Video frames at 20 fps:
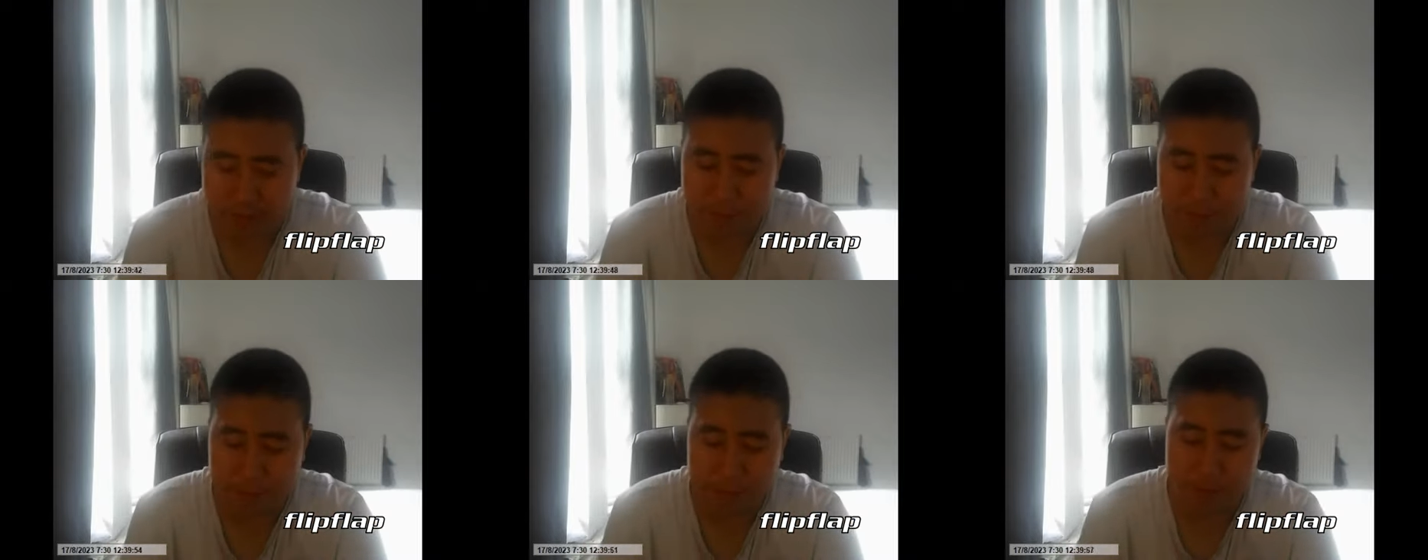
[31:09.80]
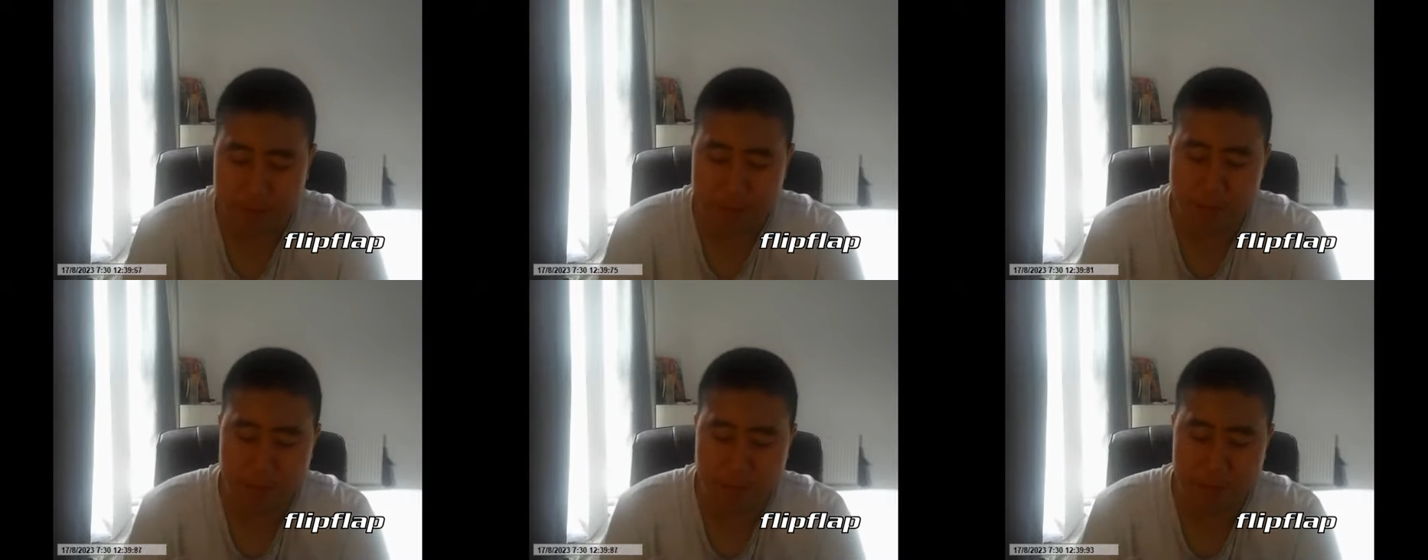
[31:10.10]

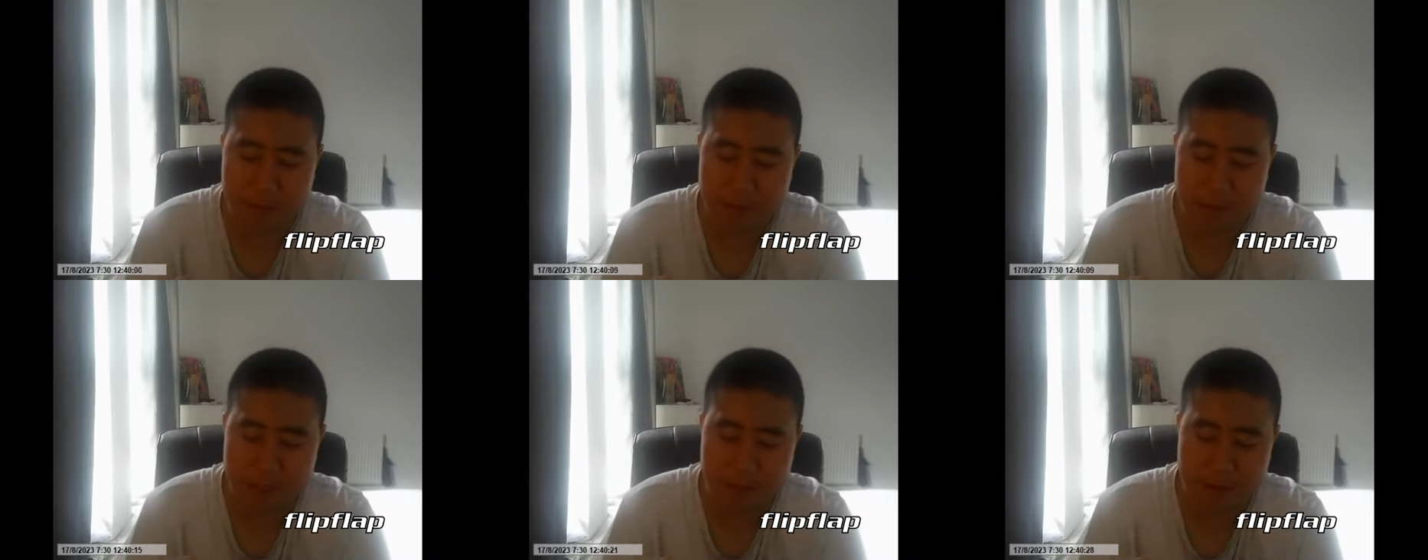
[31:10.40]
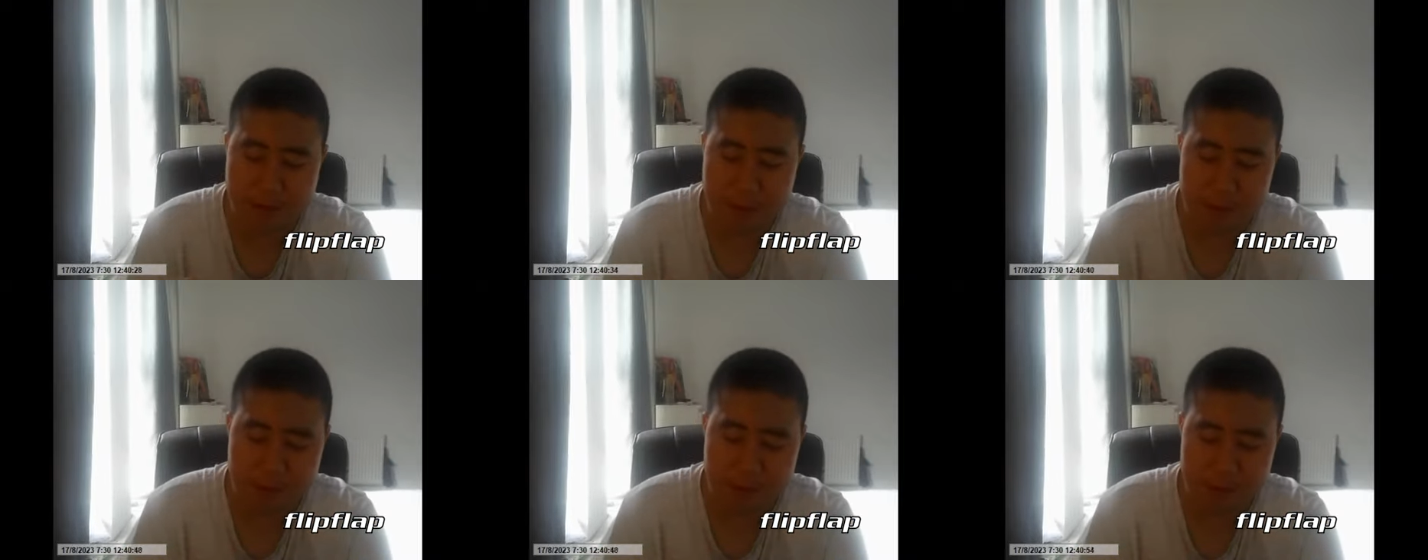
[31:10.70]
nightmare
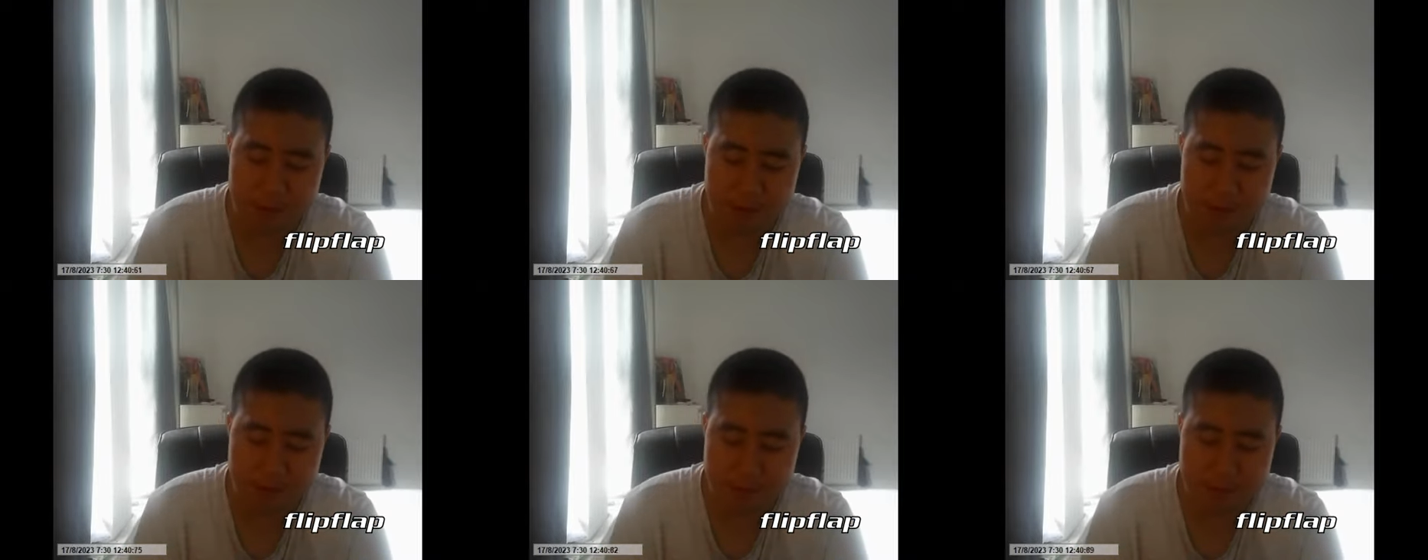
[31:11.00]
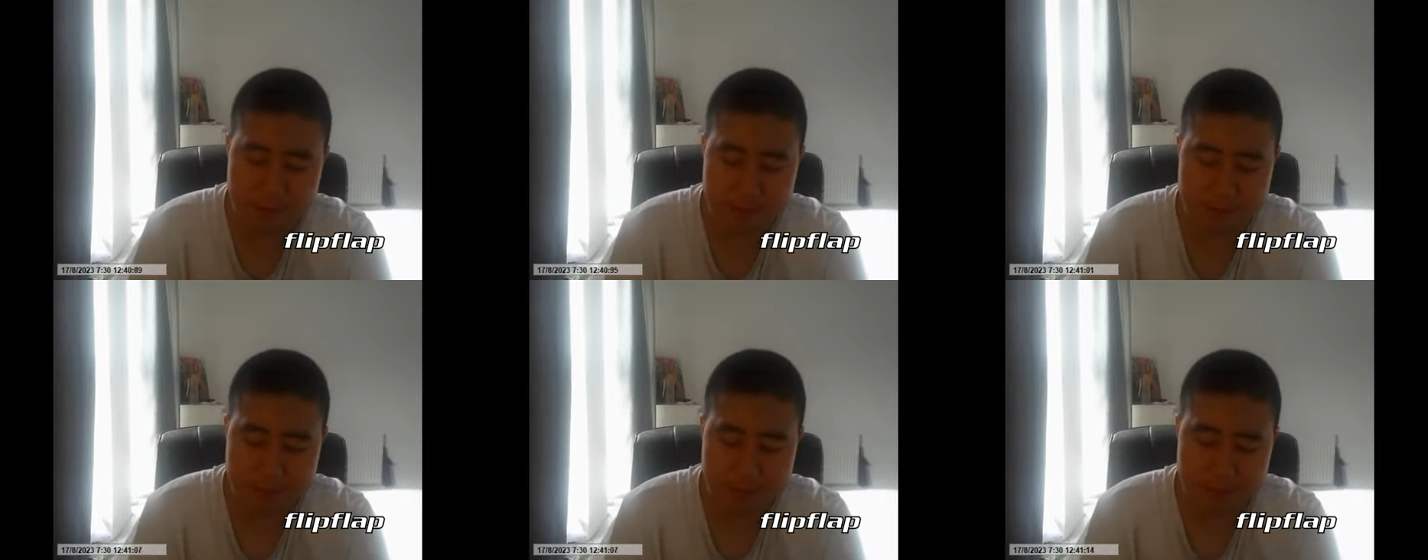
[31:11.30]
fuel of just
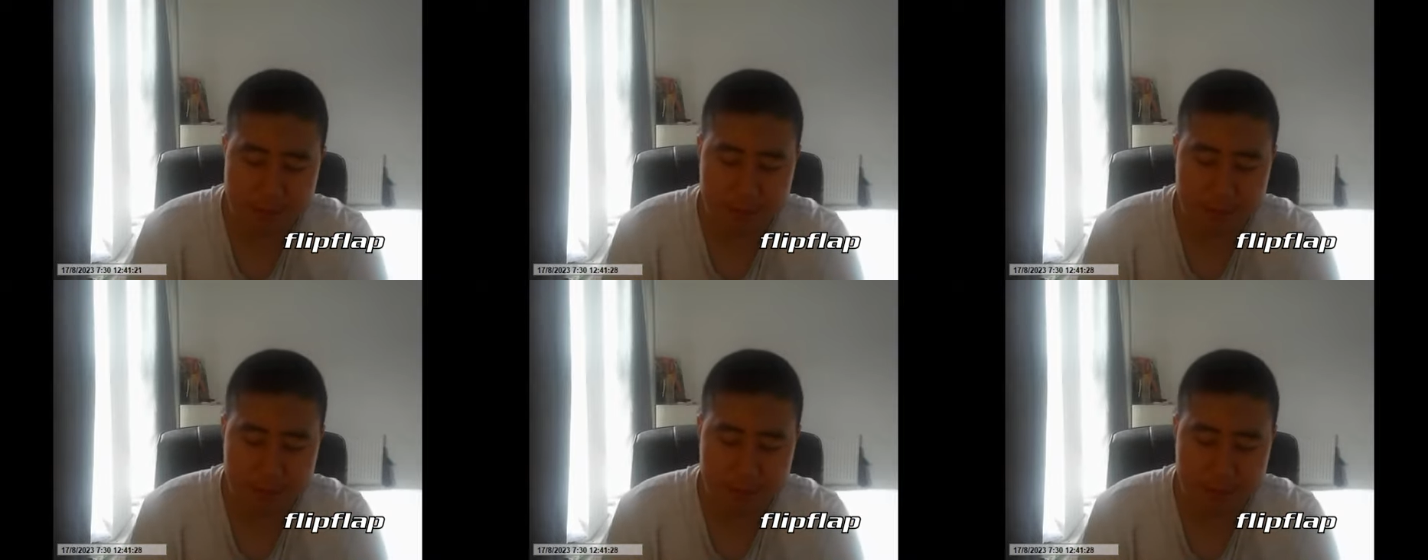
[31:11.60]
seeing